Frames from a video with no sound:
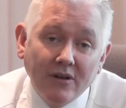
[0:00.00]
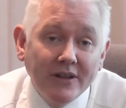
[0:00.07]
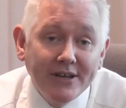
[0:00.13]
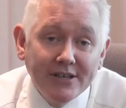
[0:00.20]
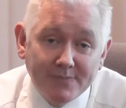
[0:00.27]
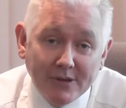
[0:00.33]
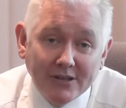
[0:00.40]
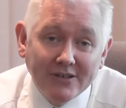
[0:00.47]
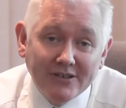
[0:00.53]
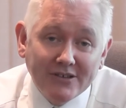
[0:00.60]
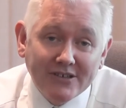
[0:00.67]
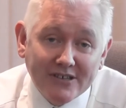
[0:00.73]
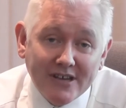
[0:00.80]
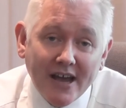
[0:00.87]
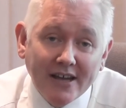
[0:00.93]
Leeds Building
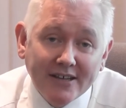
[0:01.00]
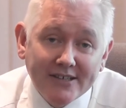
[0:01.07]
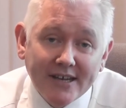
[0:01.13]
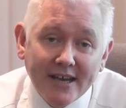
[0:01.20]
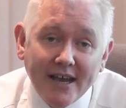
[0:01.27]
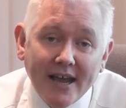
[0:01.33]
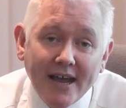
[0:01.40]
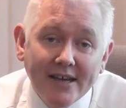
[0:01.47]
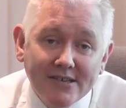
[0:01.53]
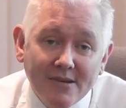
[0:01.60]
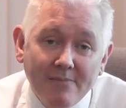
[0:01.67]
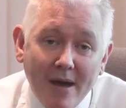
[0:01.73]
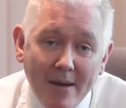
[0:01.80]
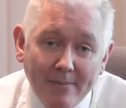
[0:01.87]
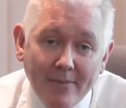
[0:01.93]
Society is a
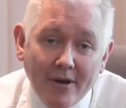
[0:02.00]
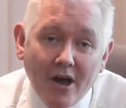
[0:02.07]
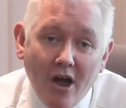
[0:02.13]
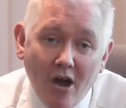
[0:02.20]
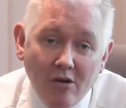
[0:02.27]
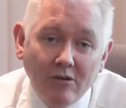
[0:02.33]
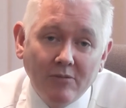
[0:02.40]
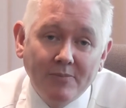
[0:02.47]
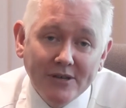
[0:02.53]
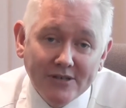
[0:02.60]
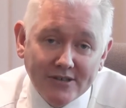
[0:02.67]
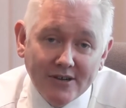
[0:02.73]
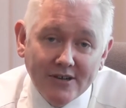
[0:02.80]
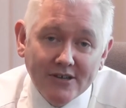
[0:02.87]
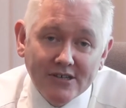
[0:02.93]
member-owned
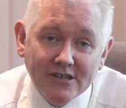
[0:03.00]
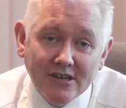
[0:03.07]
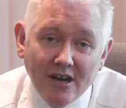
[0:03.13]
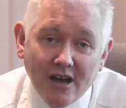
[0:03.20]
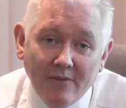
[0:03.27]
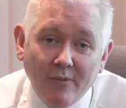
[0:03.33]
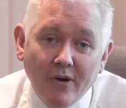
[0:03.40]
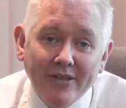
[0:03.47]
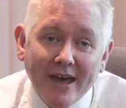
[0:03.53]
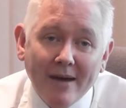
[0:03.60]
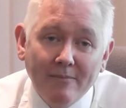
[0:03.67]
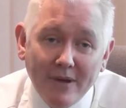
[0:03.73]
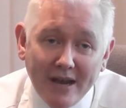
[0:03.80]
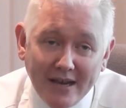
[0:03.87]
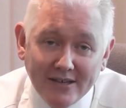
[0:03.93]
business, and what
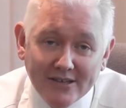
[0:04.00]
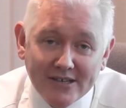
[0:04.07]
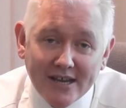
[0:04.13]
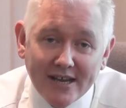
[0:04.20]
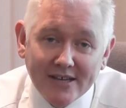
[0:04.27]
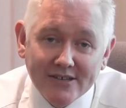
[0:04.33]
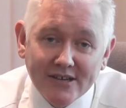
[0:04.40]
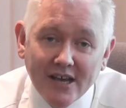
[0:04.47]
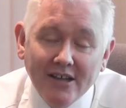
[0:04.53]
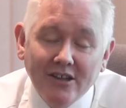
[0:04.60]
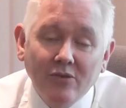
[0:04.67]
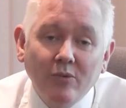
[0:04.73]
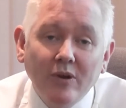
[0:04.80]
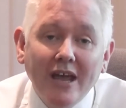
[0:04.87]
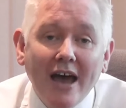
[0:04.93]
that means is
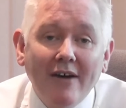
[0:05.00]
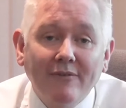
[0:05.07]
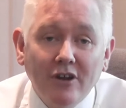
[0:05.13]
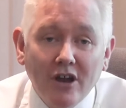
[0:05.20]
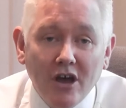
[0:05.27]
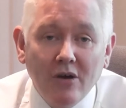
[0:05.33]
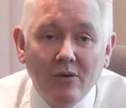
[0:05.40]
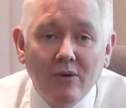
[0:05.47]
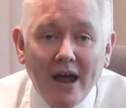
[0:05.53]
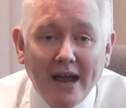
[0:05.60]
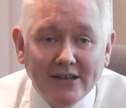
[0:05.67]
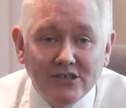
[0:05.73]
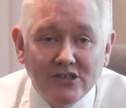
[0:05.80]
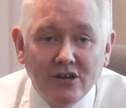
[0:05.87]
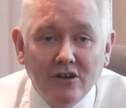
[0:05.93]
that we have no
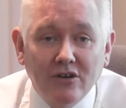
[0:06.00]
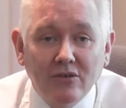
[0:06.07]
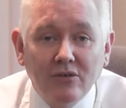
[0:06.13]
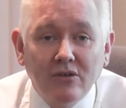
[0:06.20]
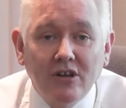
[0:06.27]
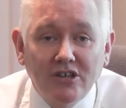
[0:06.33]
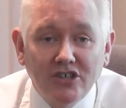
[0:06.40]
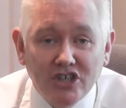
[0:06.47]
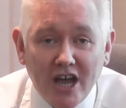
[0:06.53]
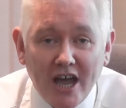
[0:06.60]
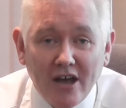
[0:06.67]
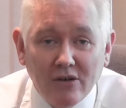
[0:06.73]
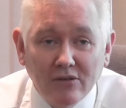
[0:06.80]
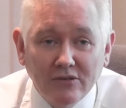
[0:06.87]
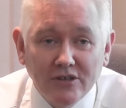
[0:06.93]
external
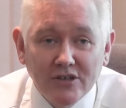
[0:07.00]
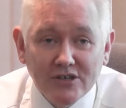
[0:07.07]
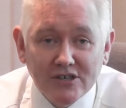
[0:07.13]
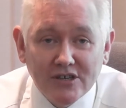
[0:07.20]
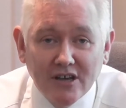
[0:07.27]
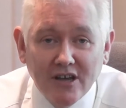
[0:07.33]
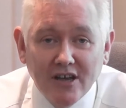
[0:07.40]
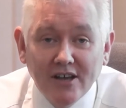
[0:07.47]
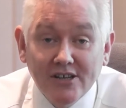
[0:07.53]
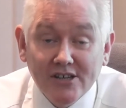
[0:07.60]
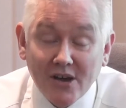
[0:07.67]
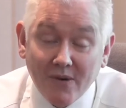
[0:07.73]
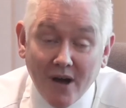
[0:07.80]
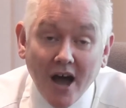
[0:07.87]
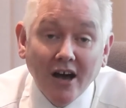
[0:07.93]
shareholders.
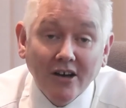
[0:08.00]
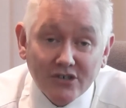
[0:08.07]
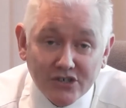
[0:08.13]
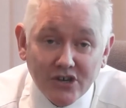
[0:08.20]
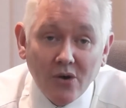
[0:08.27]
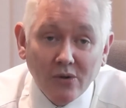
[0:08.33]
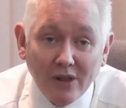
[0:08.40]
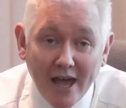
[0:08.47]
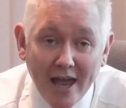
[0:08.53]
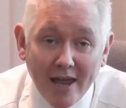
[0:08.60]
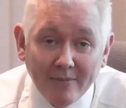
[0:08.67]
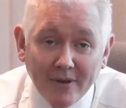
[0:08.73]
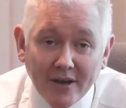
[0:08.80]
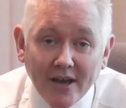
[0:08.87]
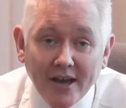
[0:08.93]
So our sole
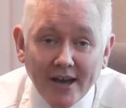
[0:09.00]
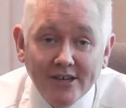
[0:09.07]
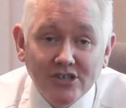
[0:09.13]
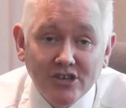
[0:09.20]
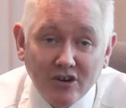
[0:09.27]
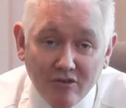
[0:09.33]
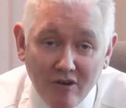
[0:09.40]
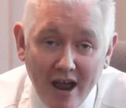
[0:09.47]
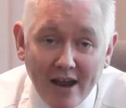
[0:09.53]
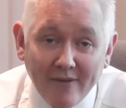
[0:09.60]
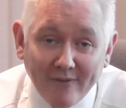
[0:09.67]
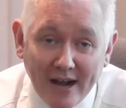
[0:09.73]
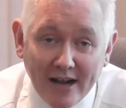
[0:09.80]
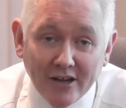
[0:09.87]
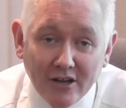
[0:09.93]
aim is to
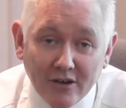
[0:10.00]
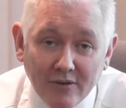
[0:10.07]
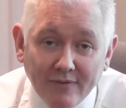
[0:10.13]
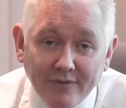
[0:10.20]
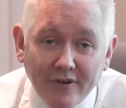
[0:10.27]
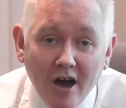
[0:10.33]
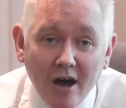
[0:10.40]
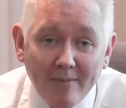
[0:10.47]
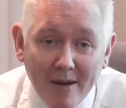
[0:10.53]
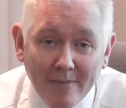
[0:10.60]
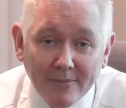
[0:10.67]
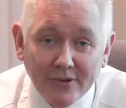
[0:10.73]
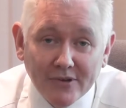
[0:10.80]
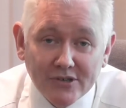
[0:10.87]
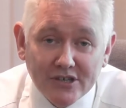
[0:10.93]
create value for our
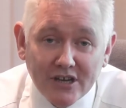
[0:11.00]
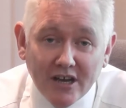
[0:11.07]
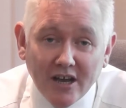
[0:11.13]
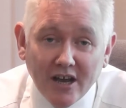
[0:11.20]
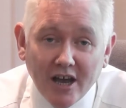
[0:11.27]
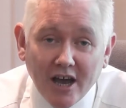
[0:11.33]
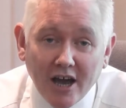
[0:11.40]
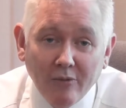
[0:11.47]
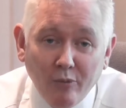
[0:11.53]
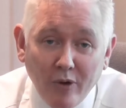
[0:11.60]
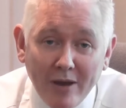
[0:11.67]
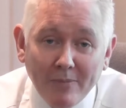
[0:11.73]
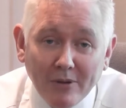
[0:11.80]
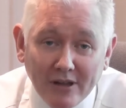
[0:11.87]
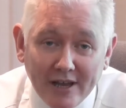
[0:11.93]
members, and
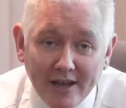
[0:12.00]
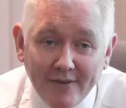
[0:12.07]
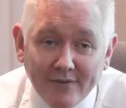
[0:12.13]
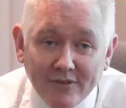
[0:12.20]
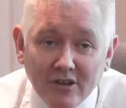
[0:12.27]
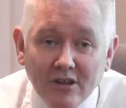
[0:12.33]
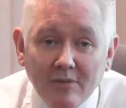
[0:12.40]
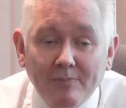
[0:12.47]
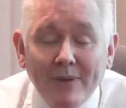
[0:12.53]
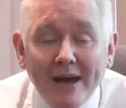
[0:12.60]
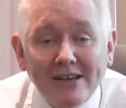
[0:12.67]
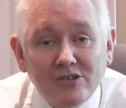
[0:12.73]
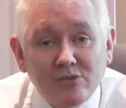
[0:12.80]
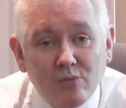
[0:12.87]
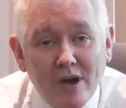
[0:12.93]
we believe that the
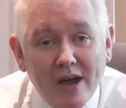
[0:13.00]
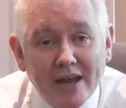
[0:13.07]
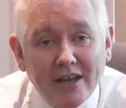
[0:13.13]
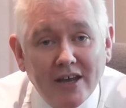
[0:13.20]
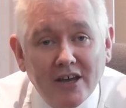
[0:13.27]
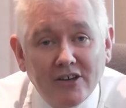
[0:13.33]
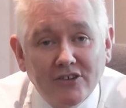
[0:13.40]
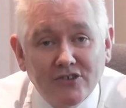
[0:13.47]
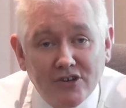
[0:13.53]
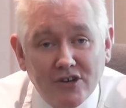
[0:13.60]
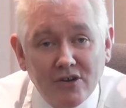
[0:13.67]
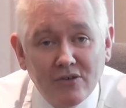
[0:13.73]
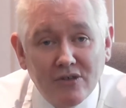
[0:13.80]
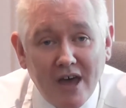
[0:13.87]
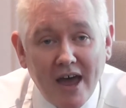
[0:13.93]
best way to
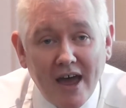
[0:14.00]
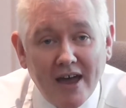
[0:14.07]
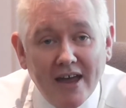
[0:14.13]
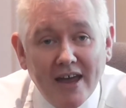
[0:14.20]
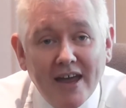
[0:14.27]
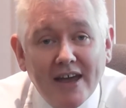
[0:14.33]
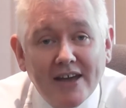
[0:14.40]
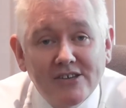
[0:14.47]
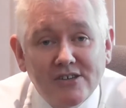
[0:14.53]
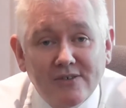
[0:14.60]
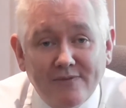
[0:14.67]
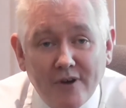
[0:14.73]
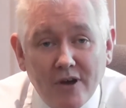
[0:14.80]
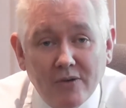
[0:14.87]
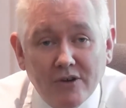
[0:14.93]
do that is to
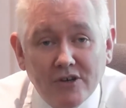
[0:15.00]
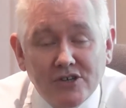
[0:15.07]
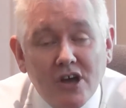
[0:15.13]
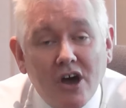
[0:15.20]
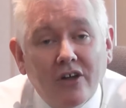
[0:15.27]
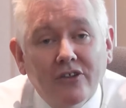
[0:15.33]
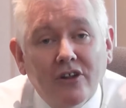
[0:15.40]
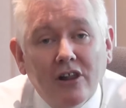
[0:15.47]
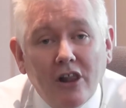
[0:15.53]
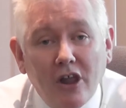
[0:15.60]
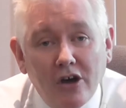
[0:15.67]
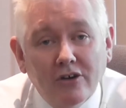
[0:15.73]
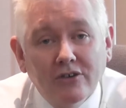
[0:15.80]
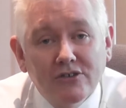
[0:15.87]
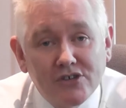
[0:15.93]
focus on the
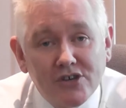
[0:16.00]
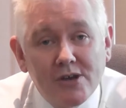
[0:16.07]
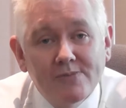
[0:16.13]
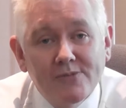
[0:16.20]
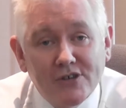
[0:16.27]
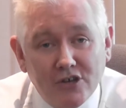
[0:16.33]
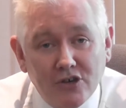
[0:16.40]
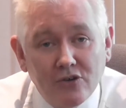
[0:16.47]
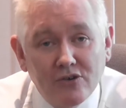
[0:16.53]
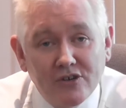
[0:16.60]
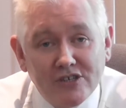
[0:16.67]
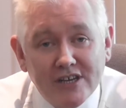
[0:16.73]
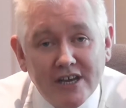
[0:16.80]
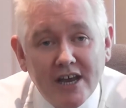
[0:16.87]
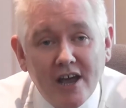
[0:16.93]
long-term
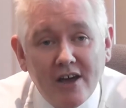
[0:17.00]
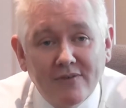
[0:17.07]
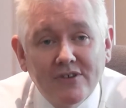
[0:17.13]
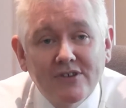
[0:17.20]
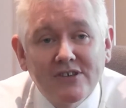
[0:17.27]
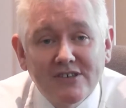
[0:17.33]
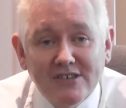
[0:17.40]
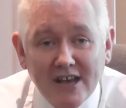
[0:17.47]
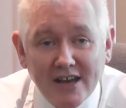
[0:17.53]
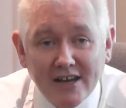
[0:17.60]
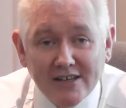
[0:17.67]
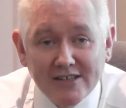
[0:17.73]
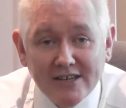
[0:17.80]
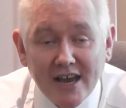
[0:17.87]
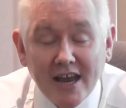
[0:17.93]
security of the
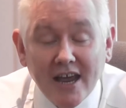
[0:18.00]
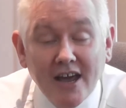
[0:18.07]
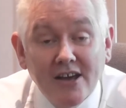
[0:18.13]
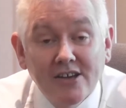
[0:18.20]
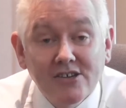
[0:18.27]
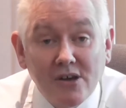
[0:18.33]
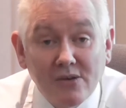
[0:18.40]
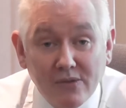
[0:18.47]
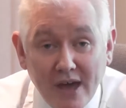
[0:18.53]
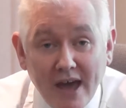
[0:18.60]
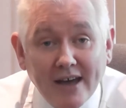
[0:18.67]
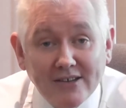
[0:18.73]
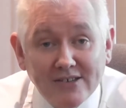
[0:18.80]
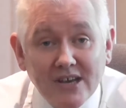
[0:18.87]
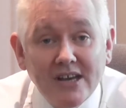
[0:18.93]
society. So
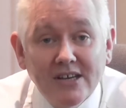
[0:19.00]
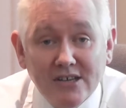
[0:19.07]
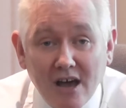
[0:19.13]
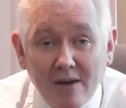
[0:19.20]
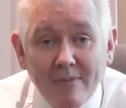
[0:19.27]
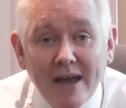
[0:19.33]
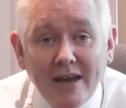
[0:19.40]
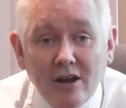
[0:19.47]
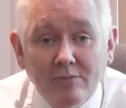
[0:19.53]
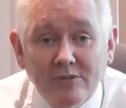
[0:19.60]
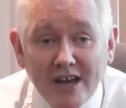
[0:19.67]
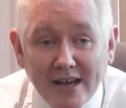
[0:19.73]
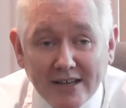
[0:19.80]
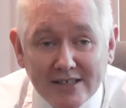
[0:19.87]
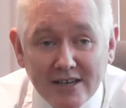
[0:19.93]
that is our main
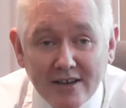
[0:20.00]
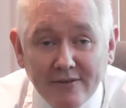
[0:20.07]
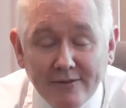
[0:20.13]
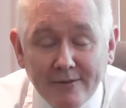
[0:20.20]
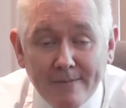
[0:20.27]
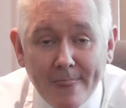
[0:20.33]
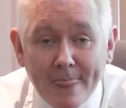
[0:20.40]
objective.